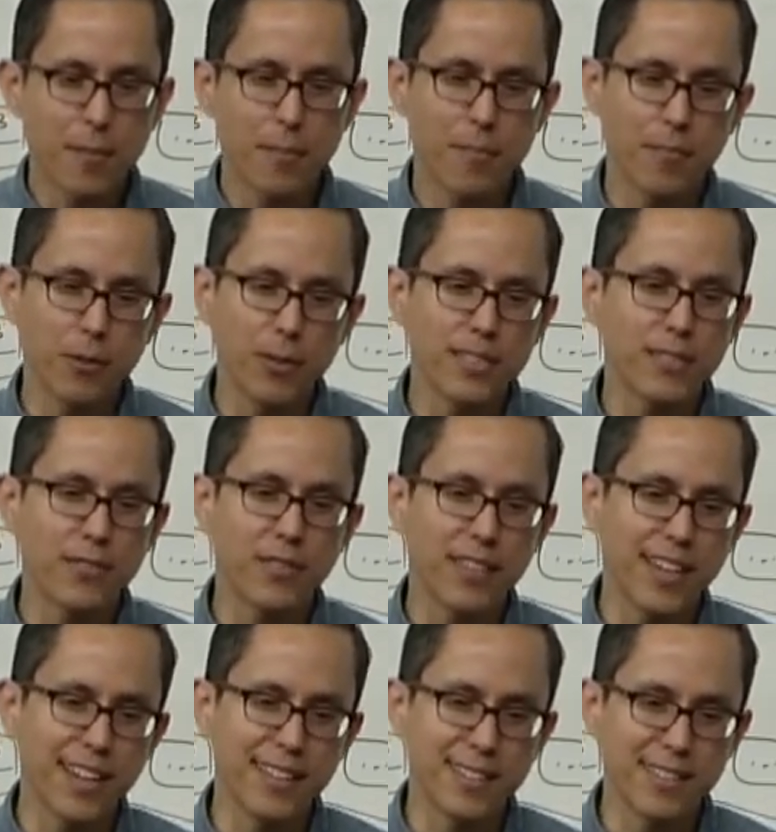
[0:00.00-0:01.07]
The reason for
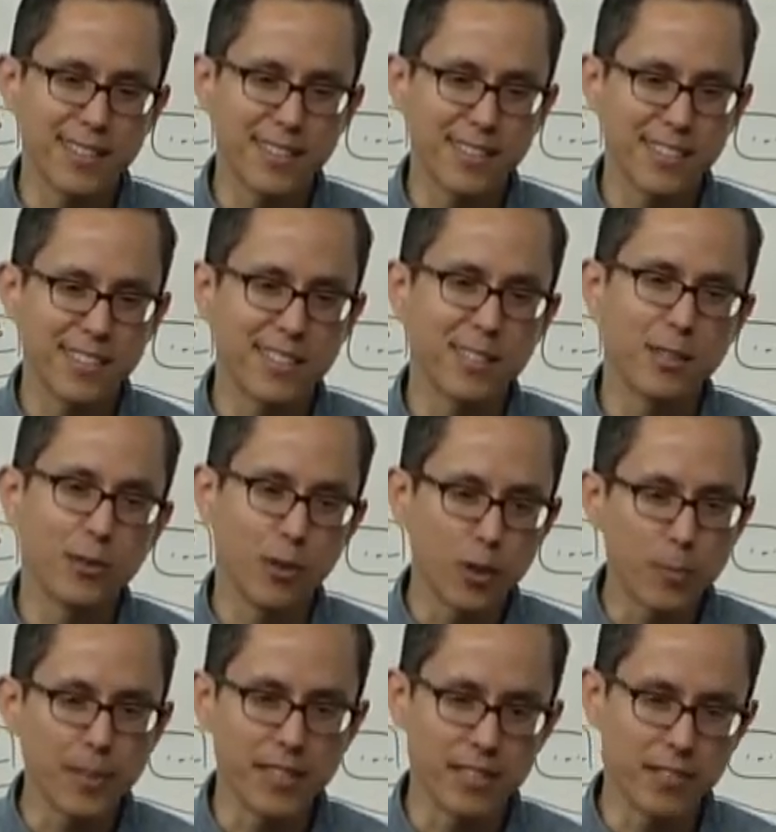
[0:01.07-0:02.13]
that is, is the growth
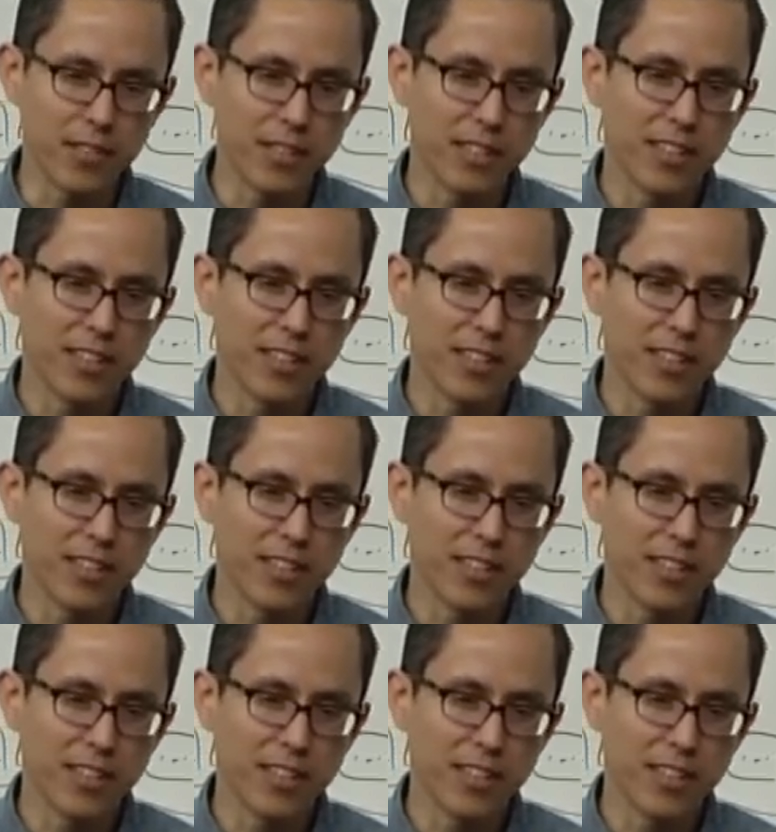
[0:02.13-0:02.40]
piece of it.